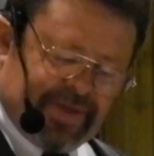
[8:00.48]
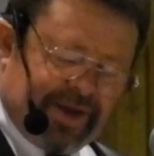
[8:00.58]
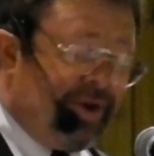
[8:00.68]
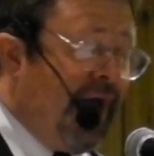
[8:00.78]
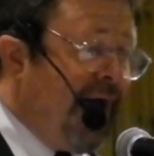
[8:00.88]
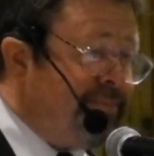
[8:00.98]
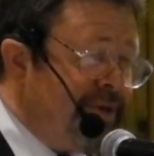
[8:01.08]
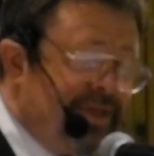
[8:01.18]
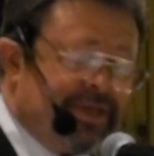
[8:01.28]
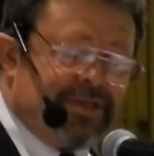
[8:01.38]
They
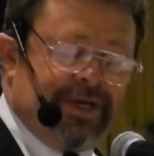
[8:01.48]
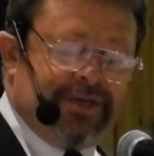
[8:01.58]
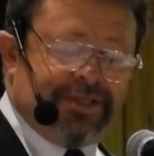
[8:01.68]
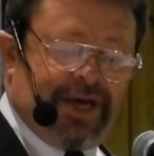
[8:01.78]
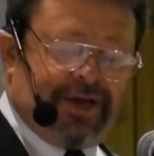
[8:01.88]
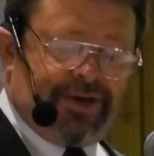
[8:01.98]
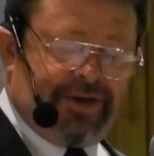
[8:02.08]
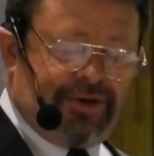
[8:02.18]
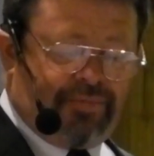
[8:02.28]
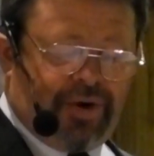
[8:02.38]
adapted this, he said,
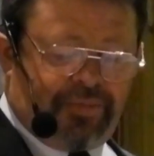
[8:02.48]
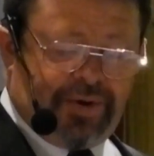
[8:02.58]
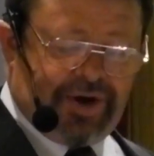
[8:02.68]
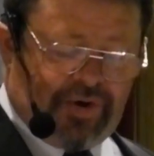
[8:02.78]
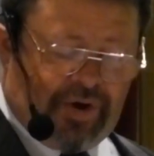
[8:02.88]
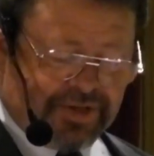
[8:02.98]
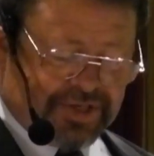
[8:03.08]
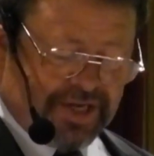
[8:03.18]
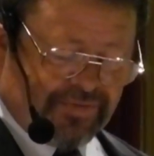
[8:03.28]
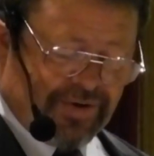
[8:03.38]
and you want to read it all.
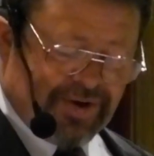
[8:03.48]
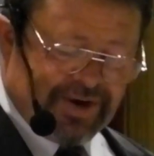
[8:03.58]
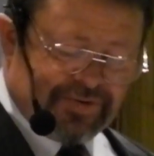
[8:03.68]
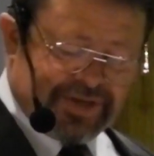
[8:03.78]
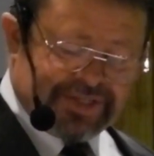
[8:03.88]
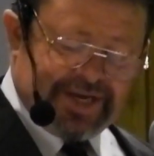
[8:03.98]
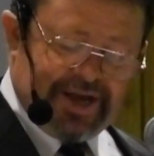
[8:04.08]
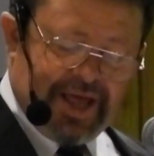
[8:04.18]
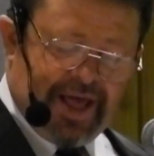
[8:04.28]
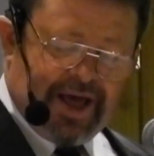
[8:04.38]
It's very
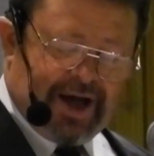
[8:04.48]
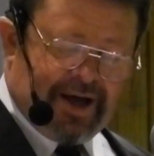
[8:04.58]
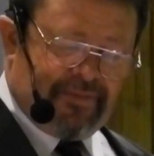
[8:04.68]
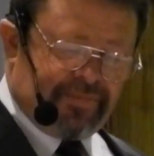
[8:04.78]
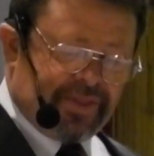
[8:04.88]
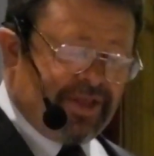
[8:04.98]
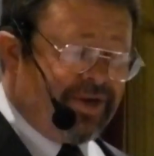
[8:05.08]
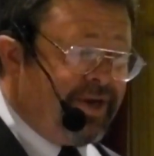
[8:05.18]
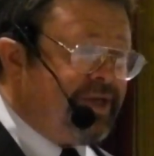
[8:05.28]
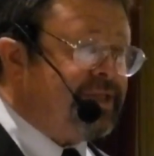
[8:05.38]
interesting.
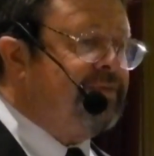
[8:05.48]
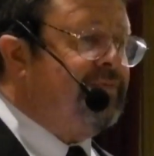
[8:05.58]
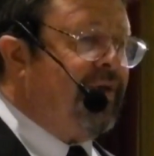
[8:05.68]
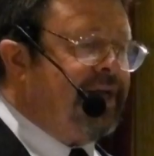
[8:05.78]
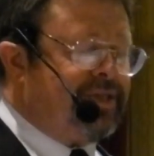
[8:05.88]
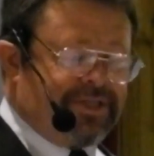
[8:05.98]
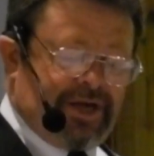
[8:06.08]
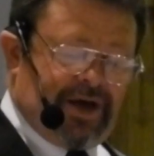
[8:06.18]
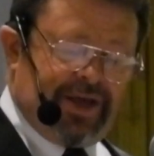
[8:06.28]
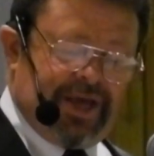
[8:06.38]
They did get some flights
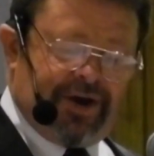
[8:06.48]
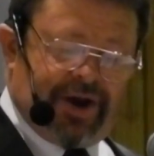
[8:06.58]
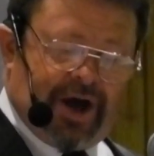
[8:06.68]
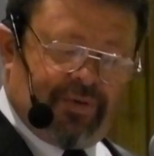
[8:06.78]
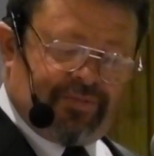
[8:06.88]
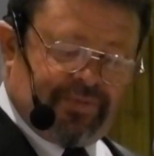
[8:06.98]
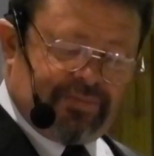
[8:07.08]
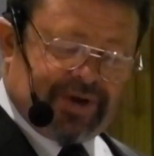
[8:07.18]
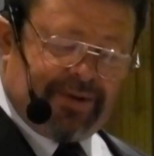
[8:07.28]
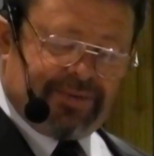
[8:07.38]
in and out
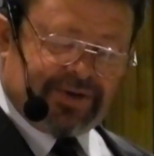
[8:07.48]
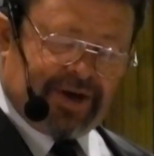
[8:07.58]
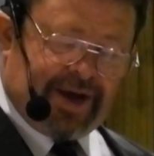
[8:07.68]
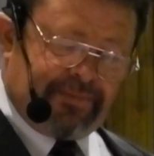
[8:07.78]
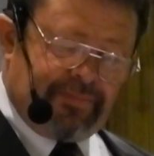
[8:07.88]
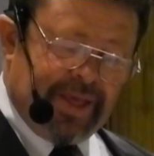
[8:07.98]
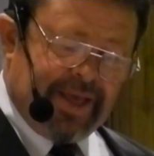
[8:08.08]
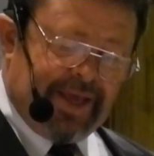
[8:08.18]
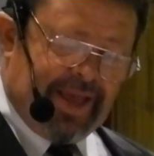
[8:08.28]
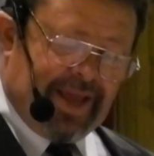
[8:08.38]
from time to time,
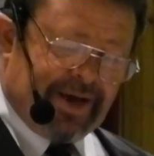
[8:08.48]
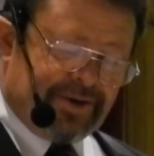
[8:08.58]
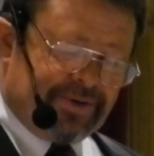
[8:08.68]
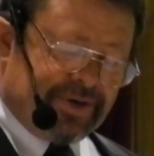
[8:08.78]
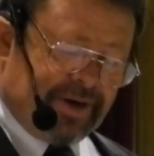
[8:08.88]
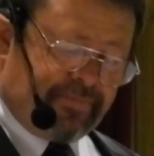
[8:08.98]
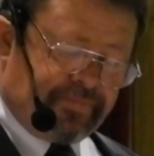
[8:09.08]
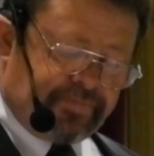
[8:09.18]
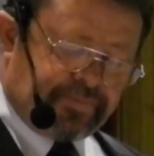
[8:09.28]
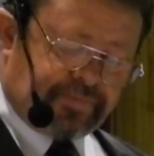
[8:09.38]
and
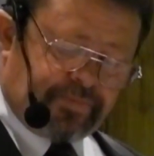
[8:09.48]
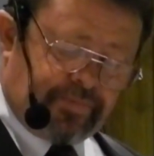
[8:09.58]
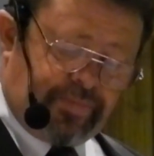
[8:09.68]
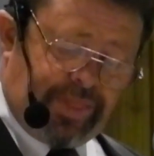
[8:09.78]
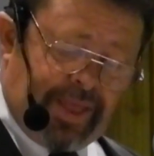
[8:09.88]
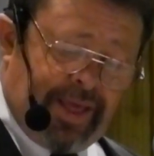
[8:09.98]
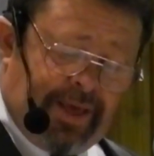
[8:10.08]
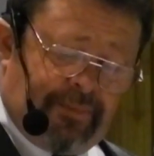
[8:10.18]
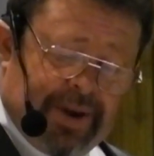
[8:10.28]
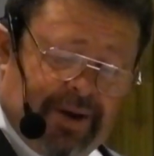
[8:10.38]

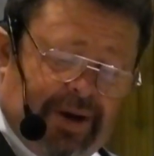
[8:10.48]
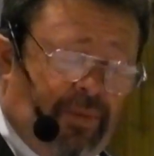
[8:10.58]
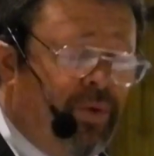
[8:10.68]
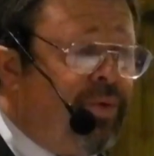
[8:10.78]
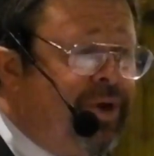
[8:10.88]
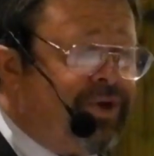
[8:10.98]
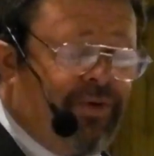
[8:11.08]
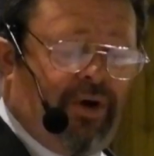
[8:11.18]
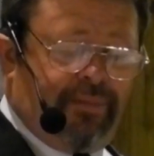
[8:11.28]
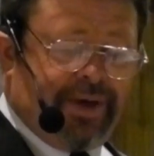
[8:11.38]
but I won't go into
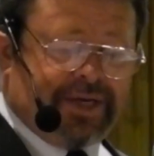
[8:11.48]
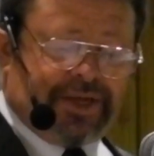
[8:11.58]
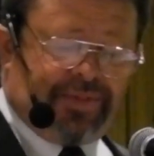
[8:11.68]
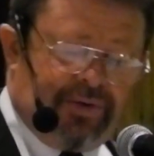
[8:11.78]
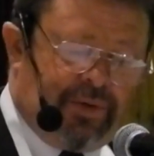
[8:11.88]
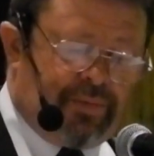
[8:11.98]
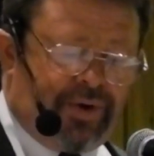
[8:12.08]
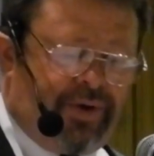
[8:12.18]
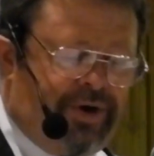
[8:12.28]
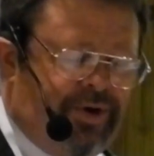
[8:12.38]
it all, because I think what
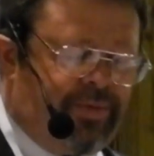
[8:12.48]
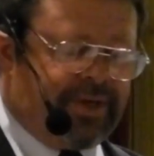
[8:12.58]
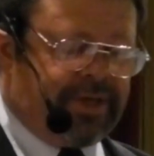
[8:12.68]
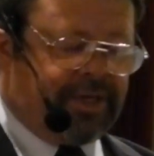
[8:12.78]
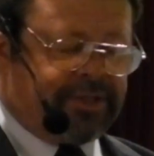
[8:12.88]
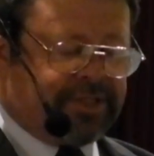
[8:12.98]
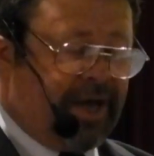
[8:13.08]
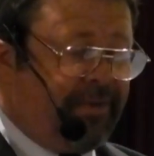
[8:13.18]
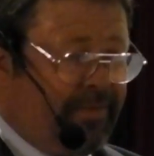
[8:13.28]
we're going to do is